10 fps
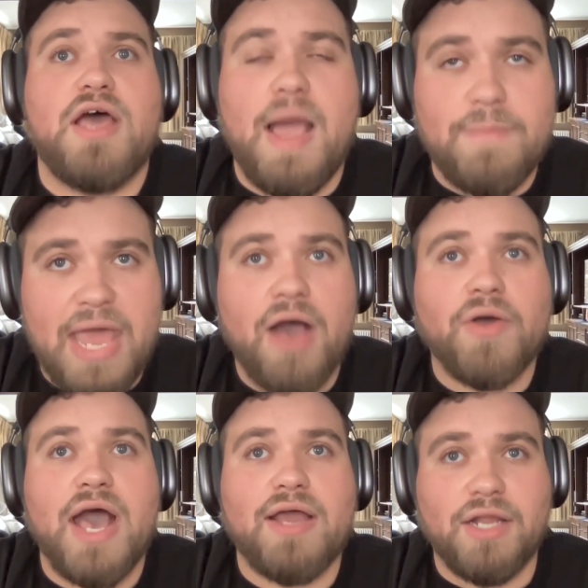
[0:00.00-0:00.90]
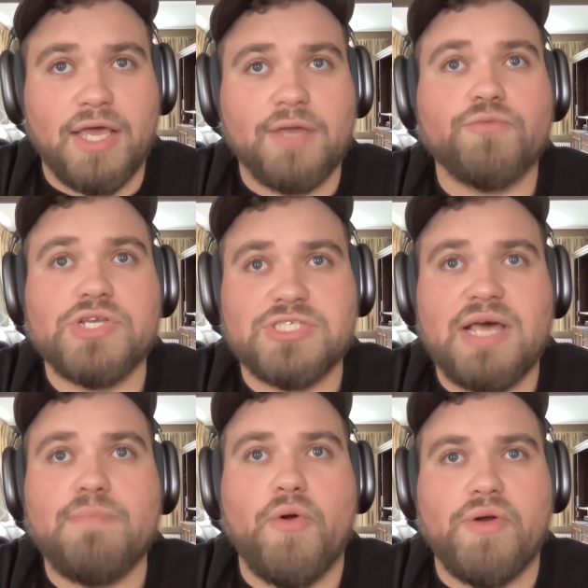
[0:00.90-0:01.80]
I'm now kind of like reached
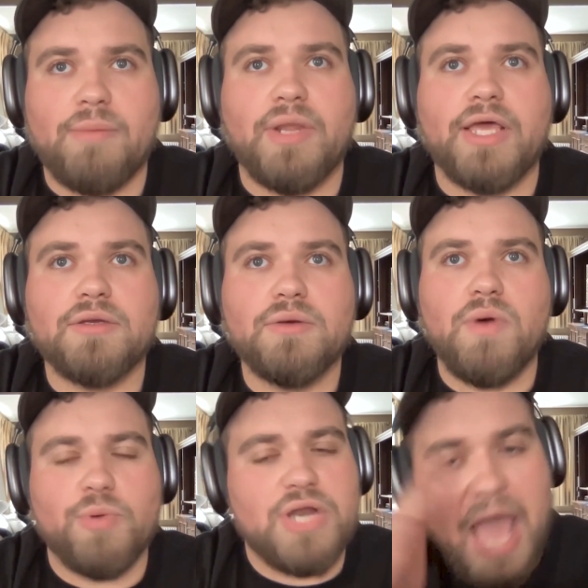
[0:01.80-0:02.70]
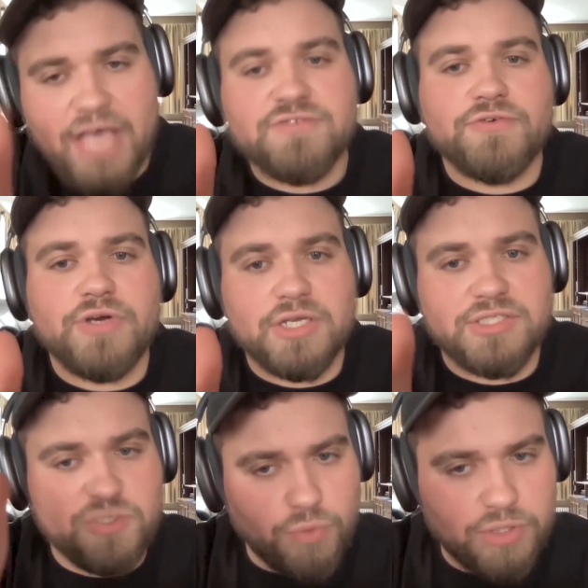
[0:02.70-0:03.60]
that point where I'm like, well, I'm going to ask for it because
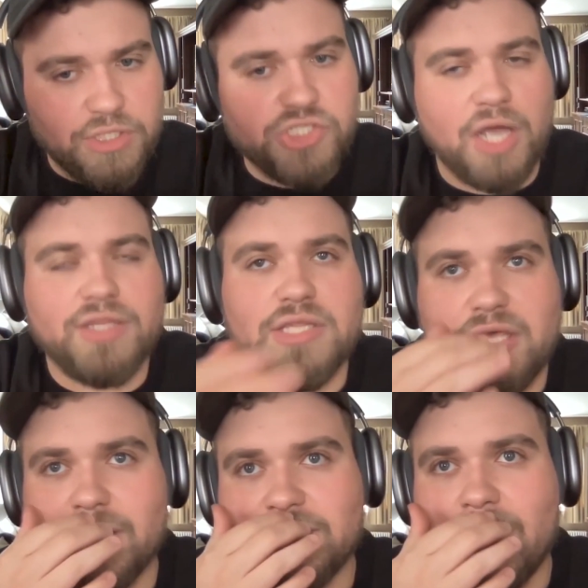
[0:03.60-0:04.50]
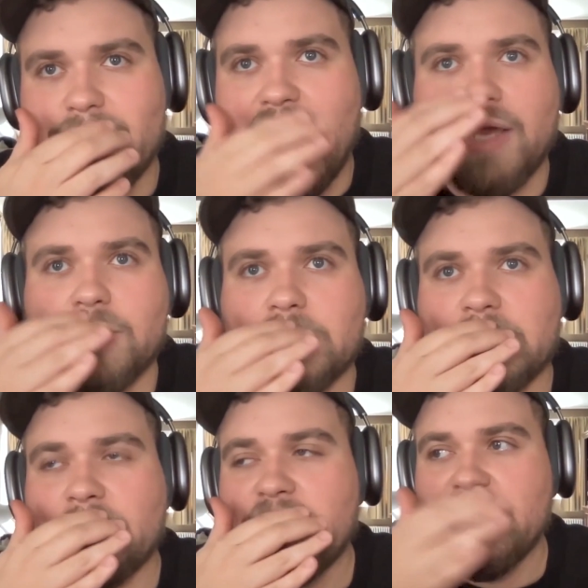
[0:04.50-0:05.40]
that's what the shot needs. I'm not going
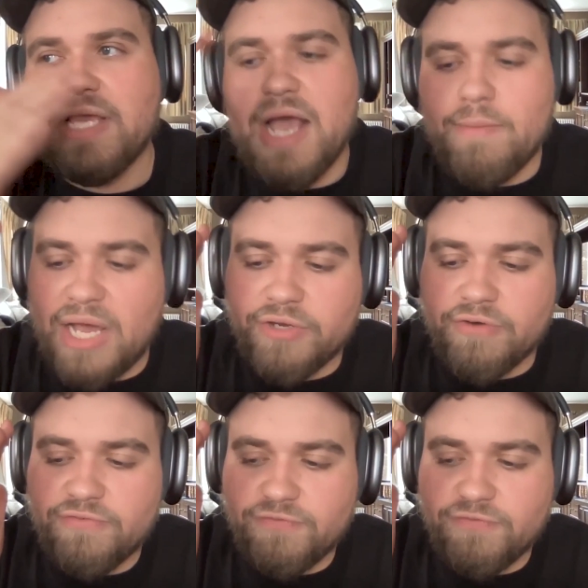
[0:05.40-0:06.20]
to